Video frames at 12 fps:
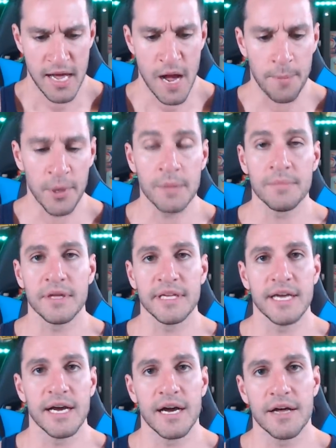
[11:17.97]
I'll put up
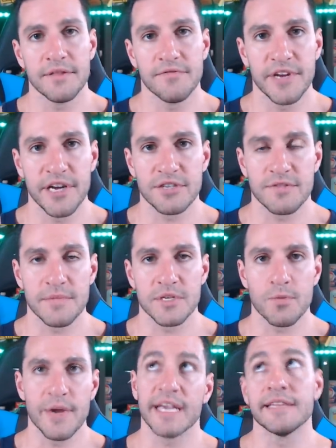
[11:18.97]
the uh, videos from
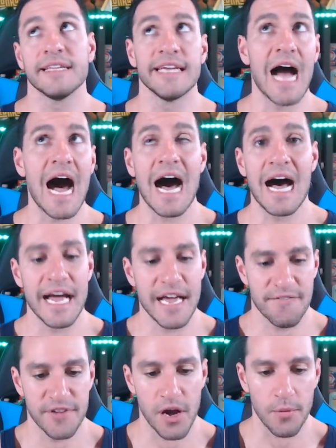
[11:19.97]
this week in the eye
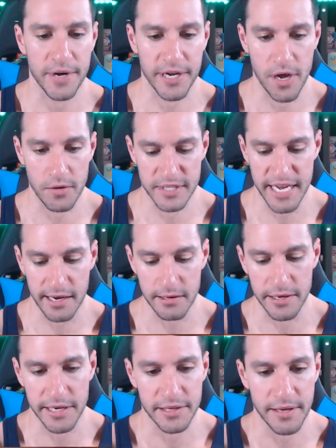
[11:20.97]
if y'all want to go take a
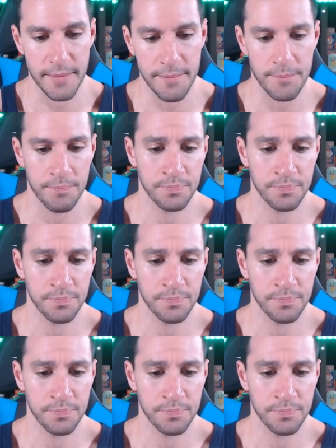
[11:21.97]
look at them.